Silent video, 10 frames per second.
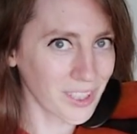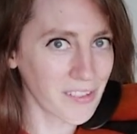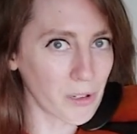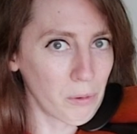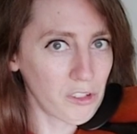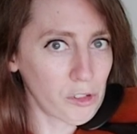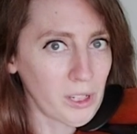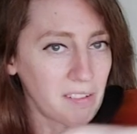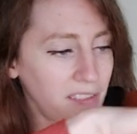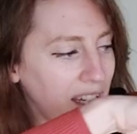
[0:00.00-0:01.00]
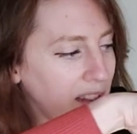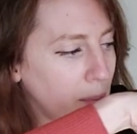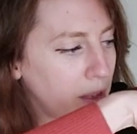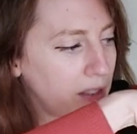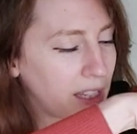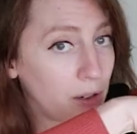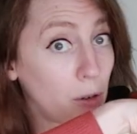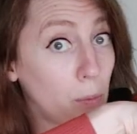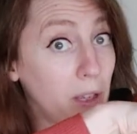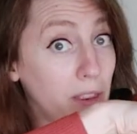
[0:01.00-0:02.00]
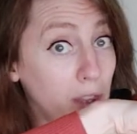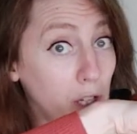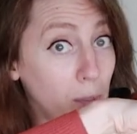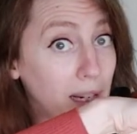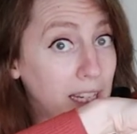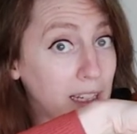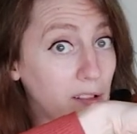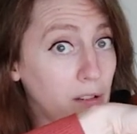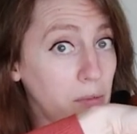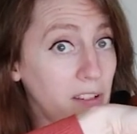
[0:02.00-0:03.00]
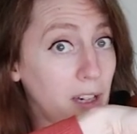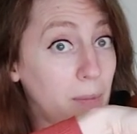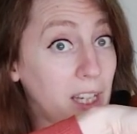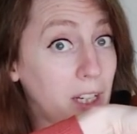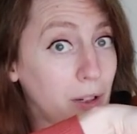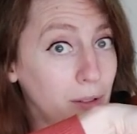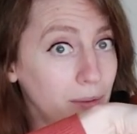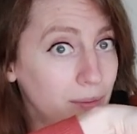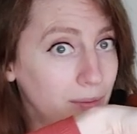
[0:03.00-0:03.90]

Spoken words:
So I want to try and sync the breathing with your playing now. So I'm just going to pick a note